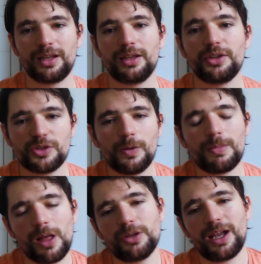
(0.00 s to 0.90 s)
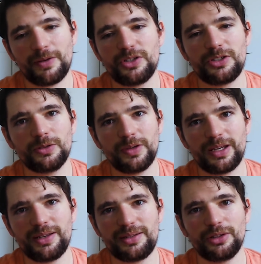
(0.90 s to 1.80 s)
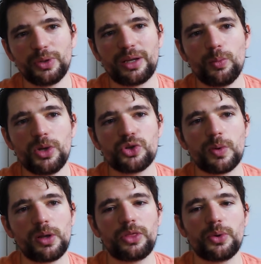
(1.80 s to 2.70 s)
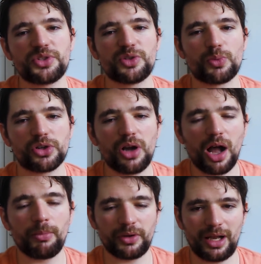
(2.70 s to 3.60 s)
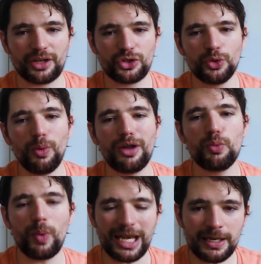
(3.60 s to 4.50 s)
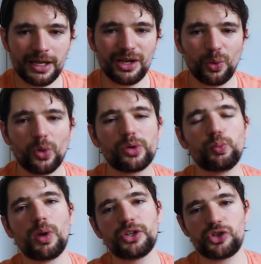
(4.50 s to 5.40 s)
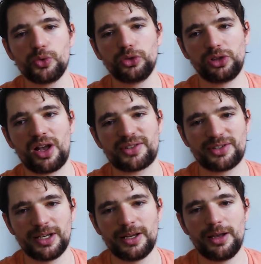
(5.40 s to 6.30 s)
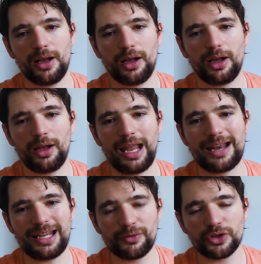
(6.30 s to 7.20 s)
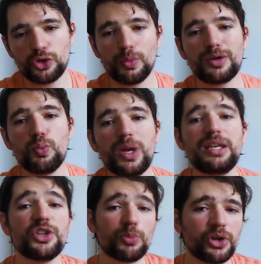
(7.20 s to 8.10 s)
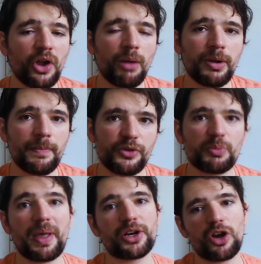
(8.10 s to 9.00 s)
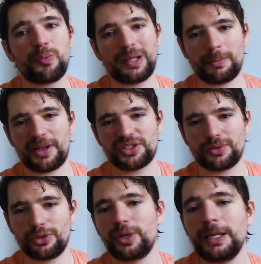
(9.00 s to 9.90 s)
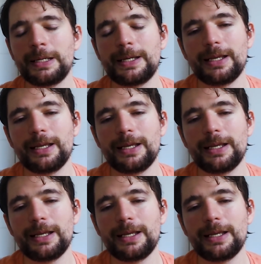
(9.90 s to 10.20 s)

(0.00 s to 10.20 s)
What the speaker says: So all you have to do is look at which one of those is more common, a 2-1 win or a 1-2 loss. And if a 2-1 win is more common, you're better off playing best of 3.